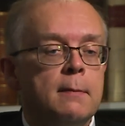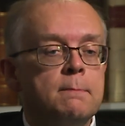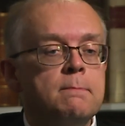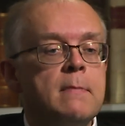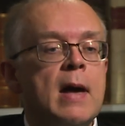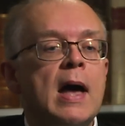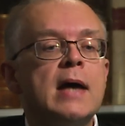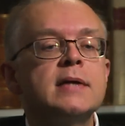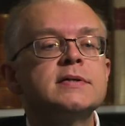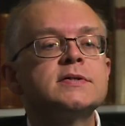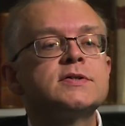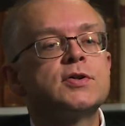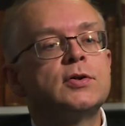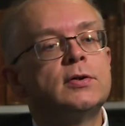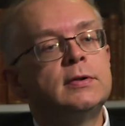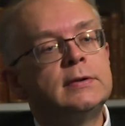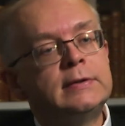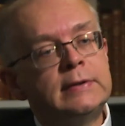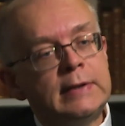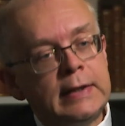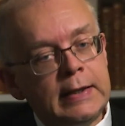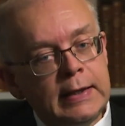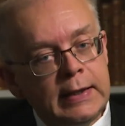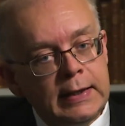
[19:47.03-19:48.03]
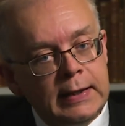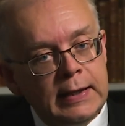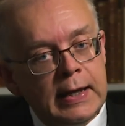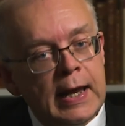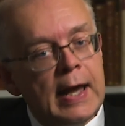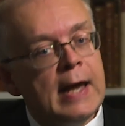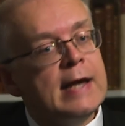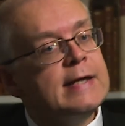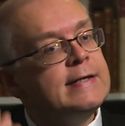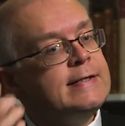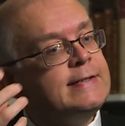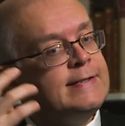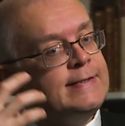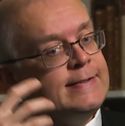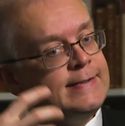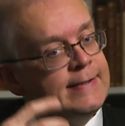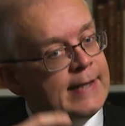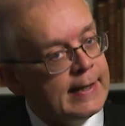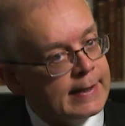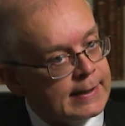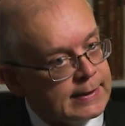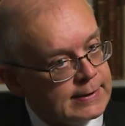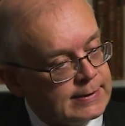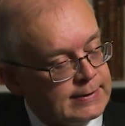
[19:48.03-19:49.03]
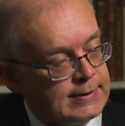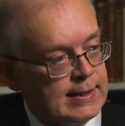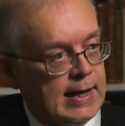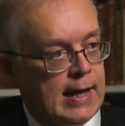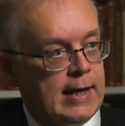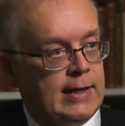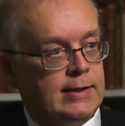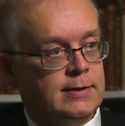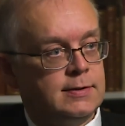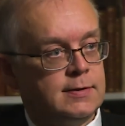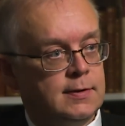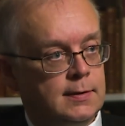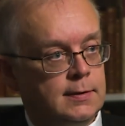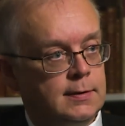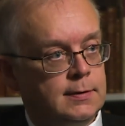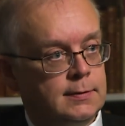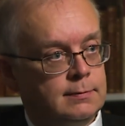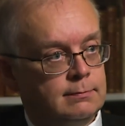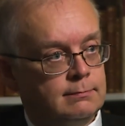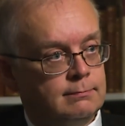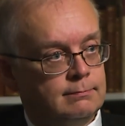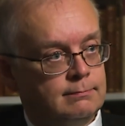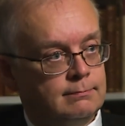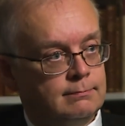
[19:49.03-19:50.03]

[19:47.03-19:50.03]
Master Li dictated